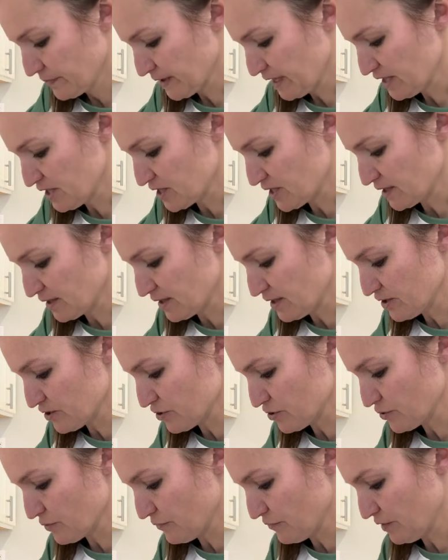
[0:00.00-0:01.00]
I just think these
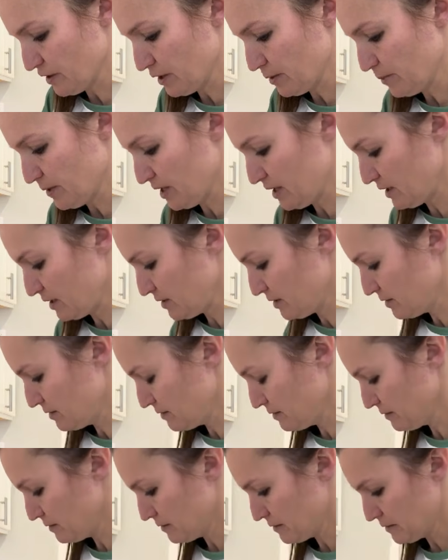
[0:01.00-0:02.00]
are so fun to make.
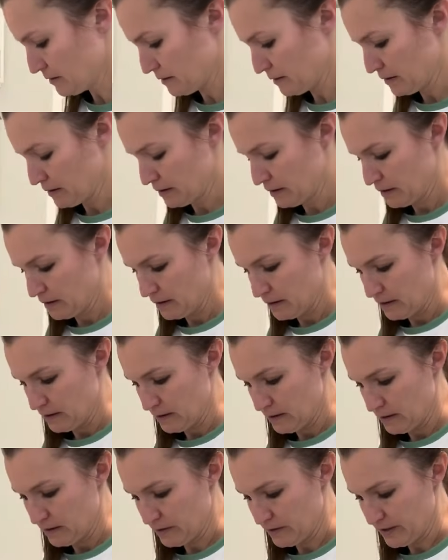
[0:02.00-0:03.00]

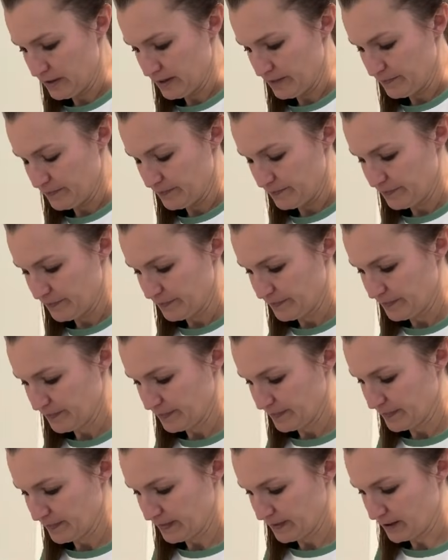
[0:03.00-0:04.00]
All right.
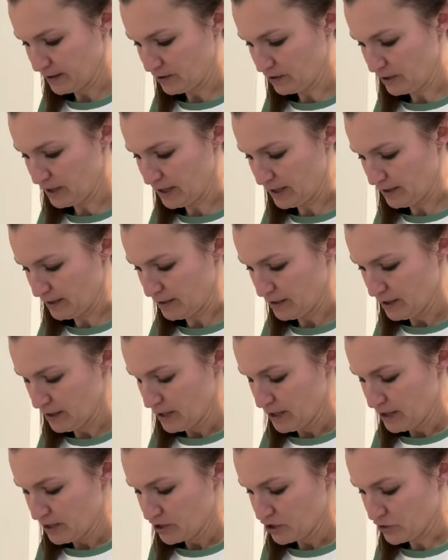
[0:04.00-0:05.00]
Okay.
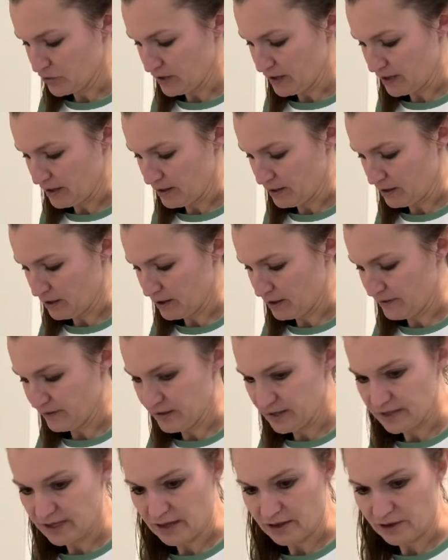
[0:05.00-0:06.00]
So then our oven's